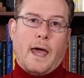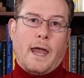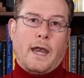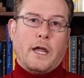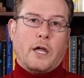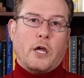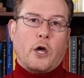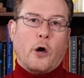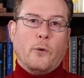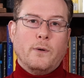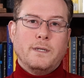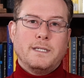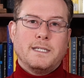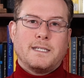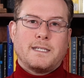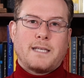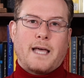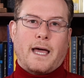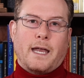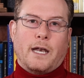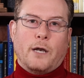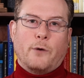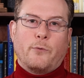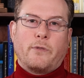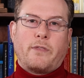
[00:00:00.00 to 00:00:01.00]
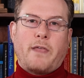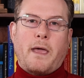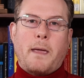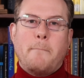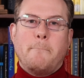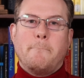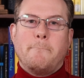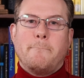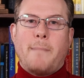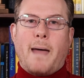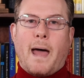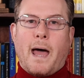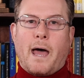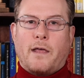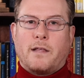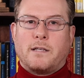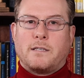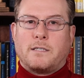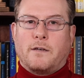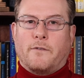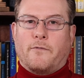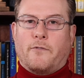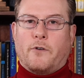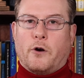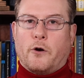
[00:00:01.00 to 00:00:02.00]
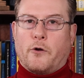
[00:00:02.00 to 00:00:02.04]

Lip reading: and it coincided with a massive